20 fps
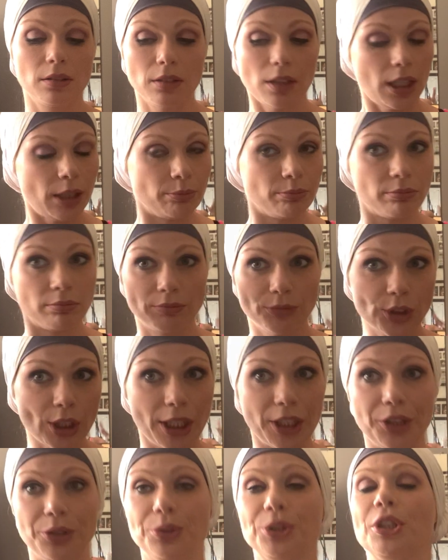I'm
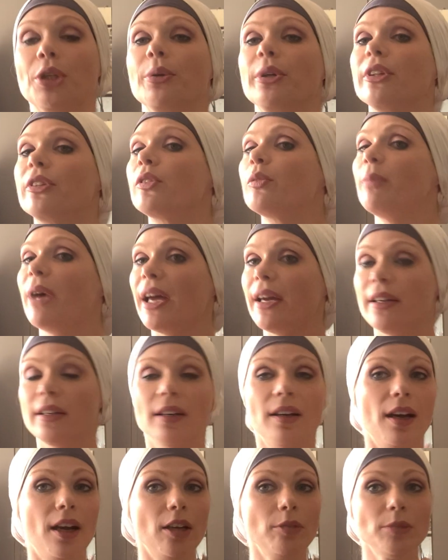trying to do showy. This is my,
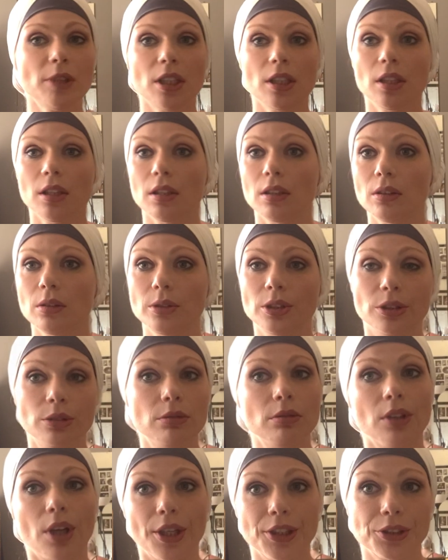I'm gonna go do
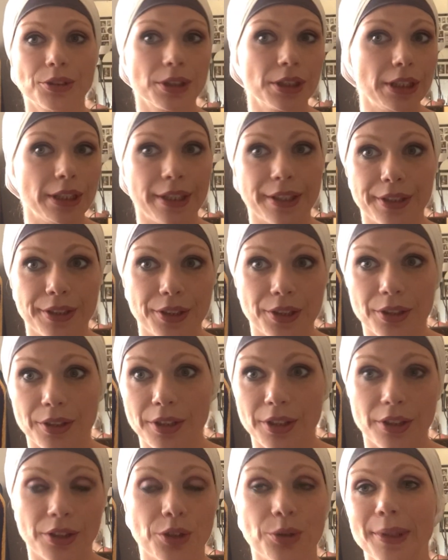laundry in
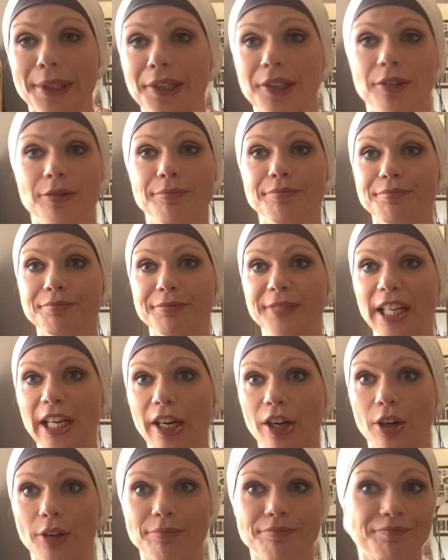a creek
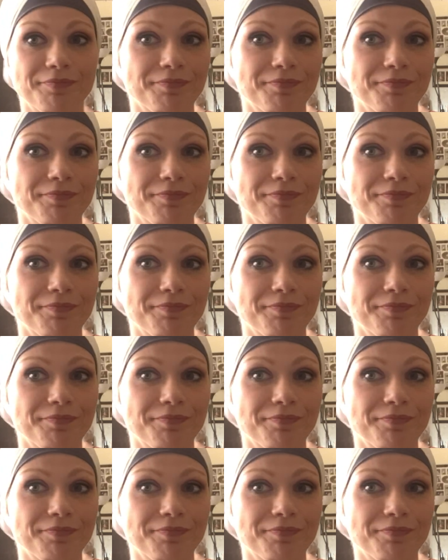hair.